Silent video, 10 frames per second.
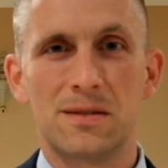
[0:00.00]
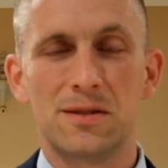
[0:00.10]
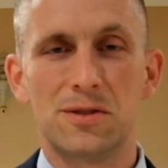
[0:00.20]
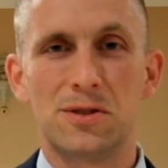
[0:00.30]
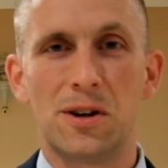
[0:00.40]

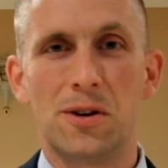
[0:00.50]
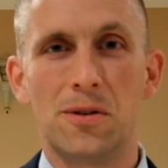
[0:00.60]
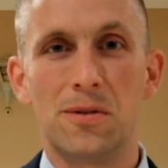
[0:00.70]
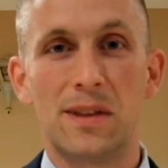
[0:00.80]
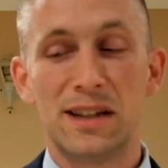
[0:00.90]

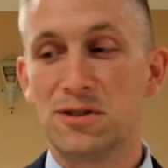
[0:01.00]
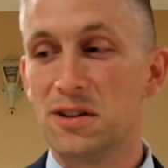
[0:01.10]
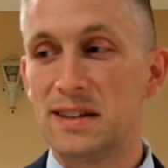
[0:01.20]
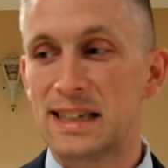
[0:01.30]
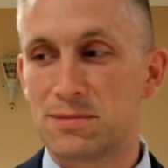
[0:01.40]
So that's all
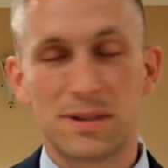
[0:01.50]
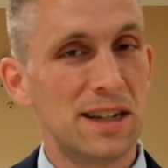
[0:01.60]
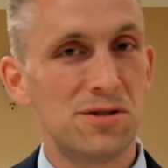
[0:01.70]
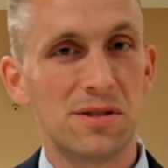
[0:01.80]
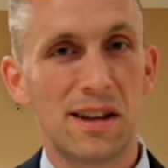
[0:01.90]
the
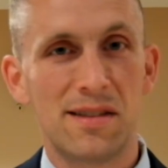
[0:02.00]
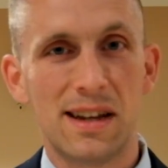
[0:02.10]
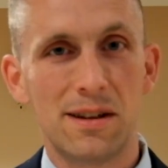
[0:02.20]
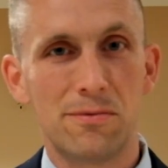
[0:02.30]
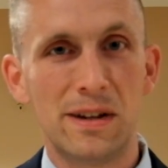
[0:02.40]
explanation I
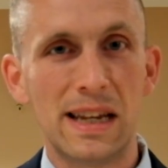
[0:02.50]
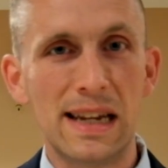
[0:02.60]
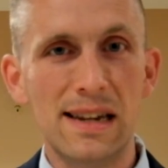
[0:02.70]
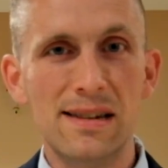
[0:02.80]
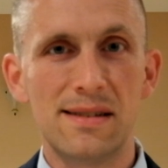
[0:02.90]
think we
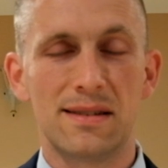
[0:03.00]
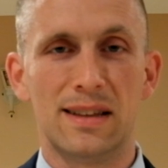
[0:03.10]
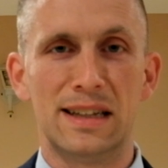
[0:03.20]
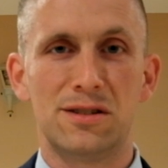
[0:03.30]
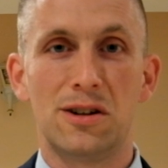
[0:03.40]
need.
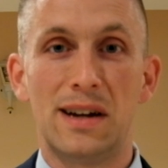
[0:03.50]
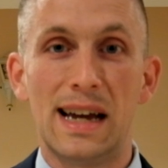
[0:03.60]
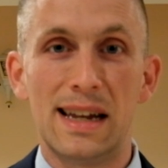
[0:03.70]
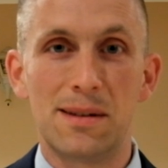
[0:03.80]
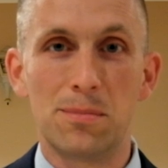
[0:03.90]
Let's go
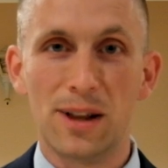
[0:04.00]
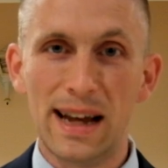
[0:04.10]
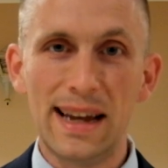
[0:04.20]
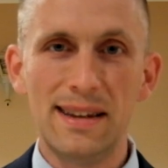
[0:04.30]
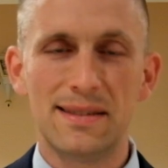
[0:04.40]
ahead and
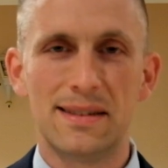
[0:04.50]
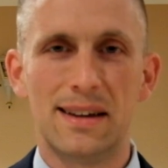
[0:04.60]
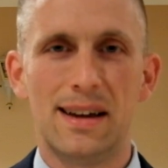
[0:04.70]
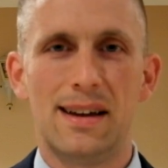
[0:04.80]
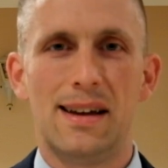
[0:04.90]
play,
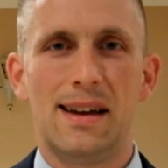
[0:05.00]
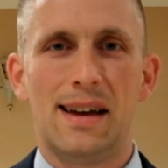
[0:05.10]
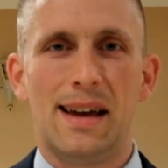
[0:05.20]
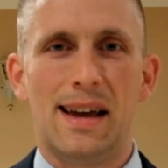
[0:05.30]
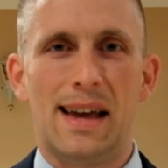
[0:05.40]

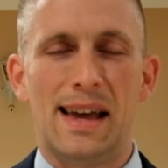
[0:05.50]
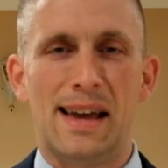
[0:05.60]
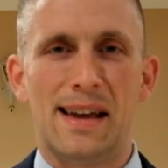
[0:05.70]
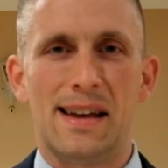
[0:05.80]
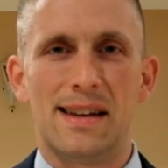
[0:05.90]

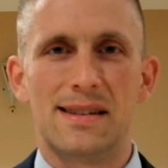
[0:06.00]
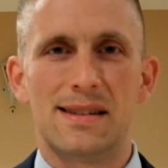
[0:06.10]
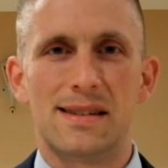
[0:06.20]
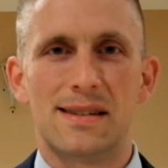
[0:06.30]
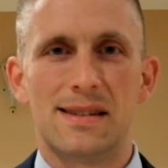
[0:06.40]
and
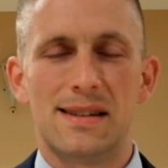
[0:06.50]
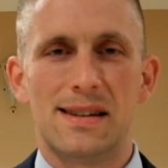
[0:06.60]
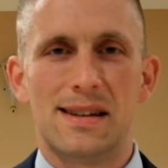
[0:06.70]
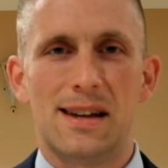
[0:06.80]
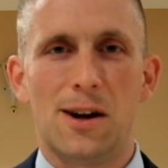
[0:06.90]

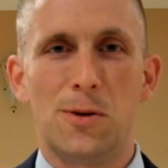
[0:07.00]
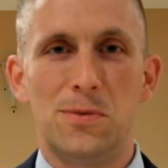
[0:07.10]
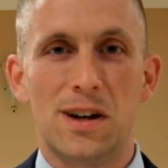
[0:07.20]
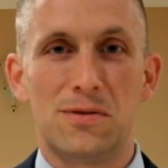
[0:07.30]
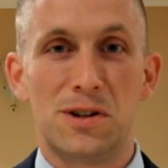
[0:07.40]
hope
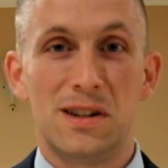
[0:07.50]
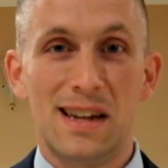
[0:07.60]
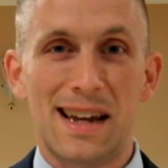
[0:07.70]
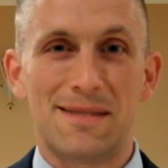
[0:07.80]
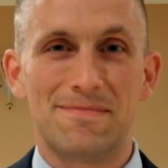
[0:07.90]
you have a good
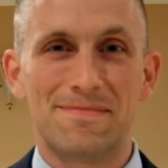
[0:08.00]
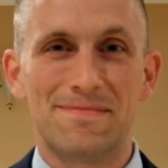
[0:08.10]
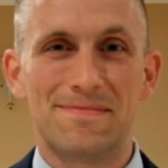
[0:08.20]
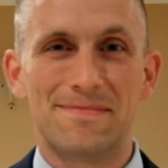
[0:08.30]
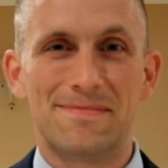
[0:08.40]
day.
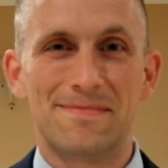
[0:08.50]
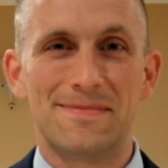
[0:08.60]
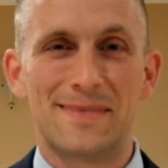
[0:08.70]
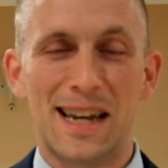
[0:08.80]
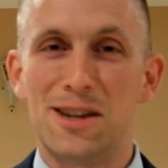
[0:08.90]

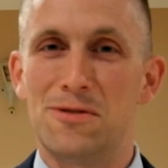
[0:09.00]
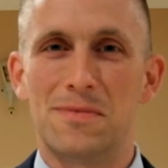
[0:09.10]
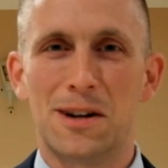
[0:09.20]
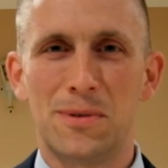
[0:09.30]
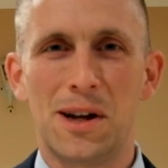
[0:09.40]
Thank you.
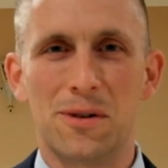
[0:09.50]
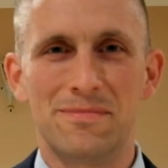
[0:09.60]
Here we go.